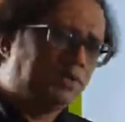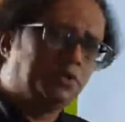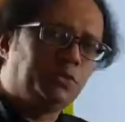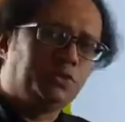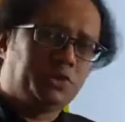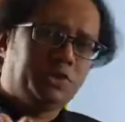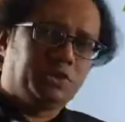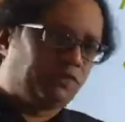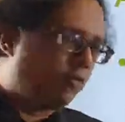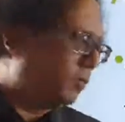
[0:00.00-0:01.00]
2, 3
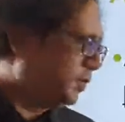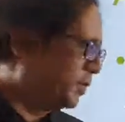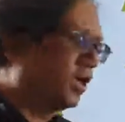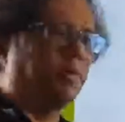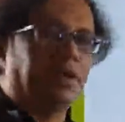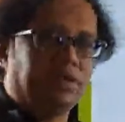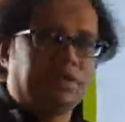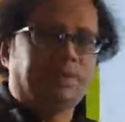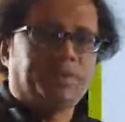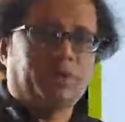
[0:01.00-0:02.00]
or 4 Mr.
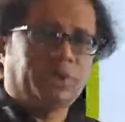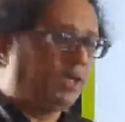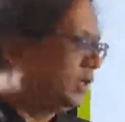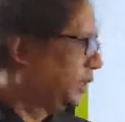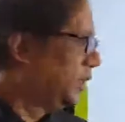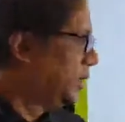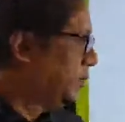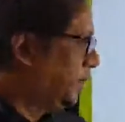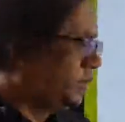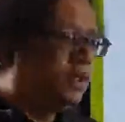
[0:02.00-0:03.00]
Ahmed, okay?
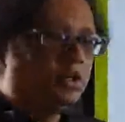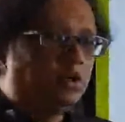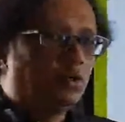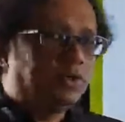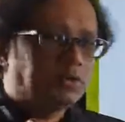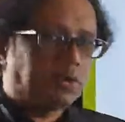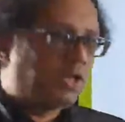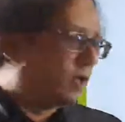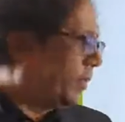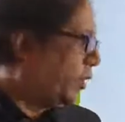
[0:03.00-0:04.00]
But we are
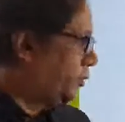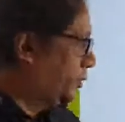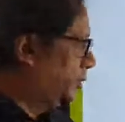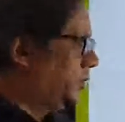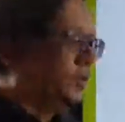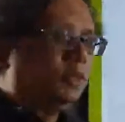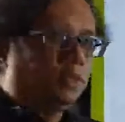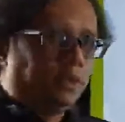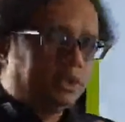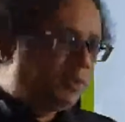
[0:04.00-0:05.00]
talking about
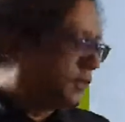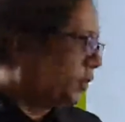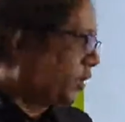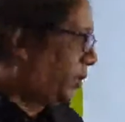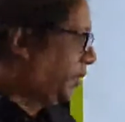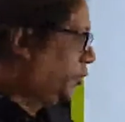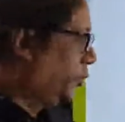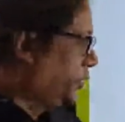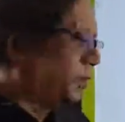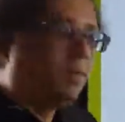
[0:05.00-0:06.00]
this Mr. Ahmed
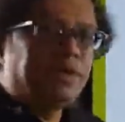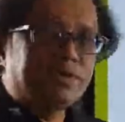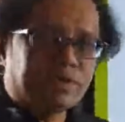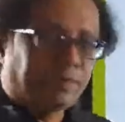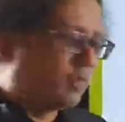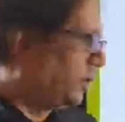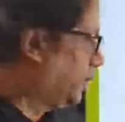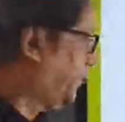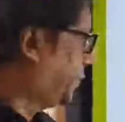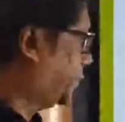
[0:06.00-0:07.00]
who is the
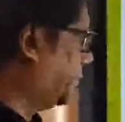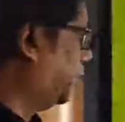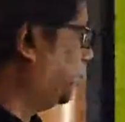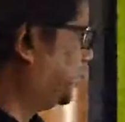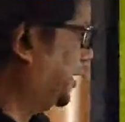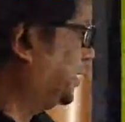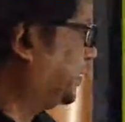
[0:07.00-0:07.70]
principal, so we can